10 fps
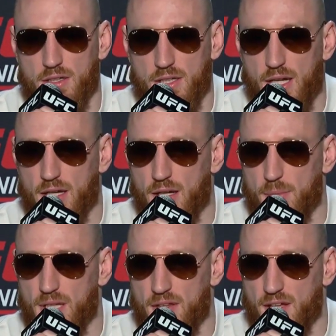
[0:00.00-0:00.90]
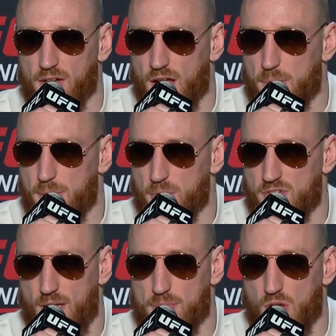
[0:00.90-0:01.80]
yeah, I mean, I think a lot of people
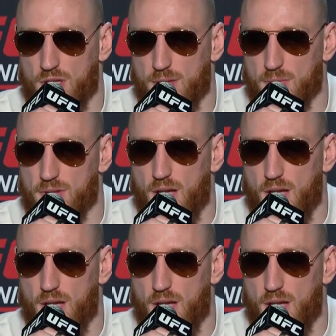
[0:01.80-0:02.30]
slept on him.